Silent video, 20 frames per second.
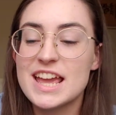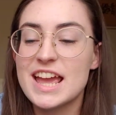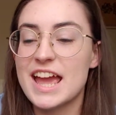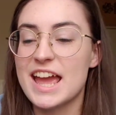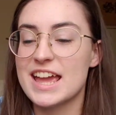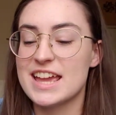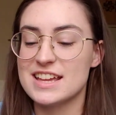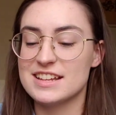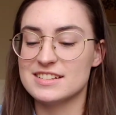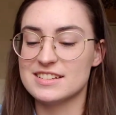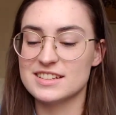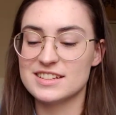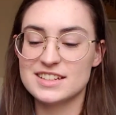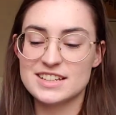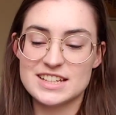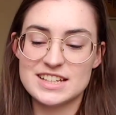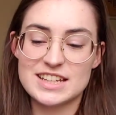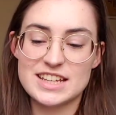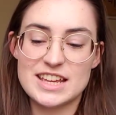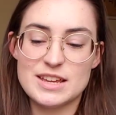And
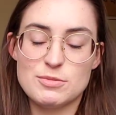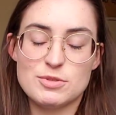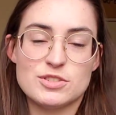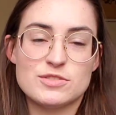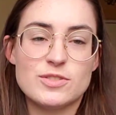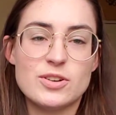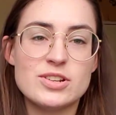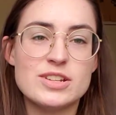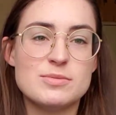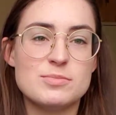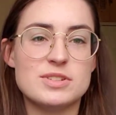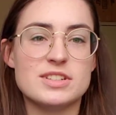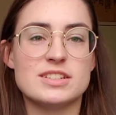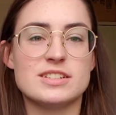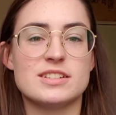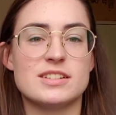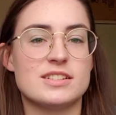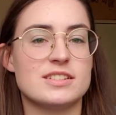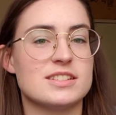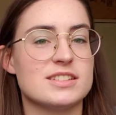it was funny
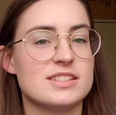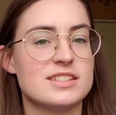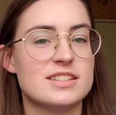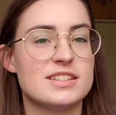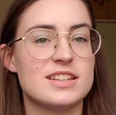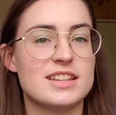because